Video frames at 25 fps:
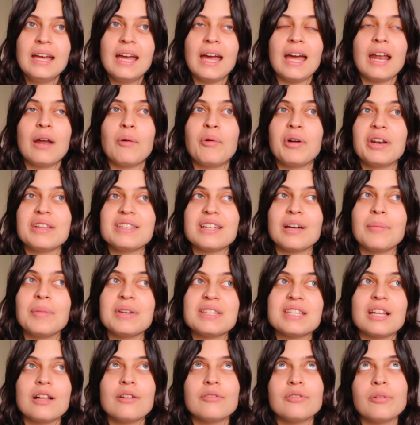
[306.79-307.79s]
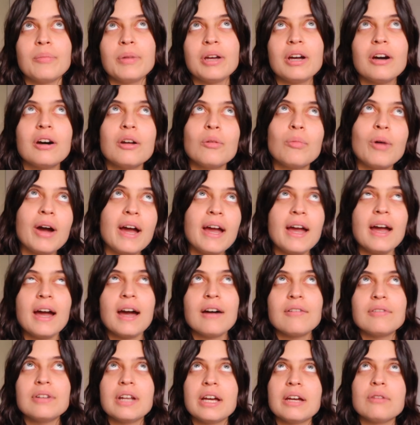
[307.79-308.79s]
and I want to tell myself, oh my god, why
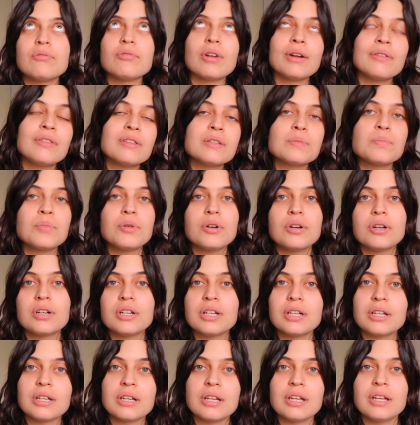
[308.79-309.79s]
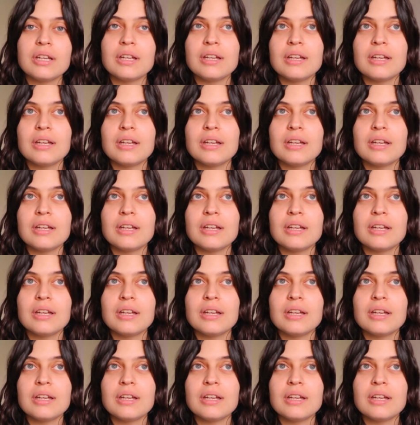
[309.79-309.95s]
haven't I read this book?